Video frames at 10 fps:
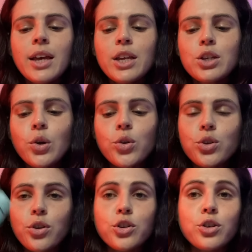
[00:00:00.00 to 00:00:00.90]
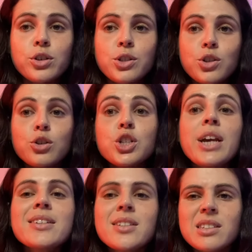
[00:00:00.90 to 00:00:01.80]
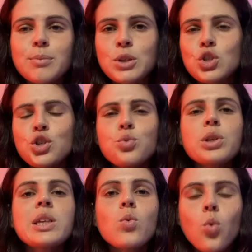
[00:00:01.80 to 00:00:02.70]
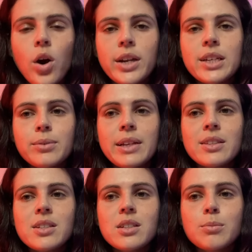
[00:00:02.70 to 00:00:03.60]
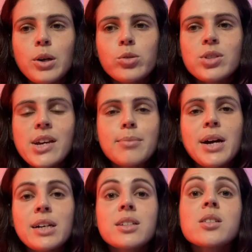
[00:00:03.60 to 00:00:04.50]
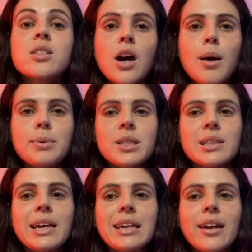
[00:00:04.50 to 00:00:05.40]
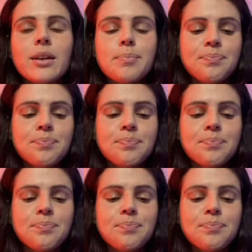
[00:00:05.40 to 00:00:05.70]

You know, you're you're you're chasing something, so you really want it, right? This is about you saying I'm not going to stop until I get it.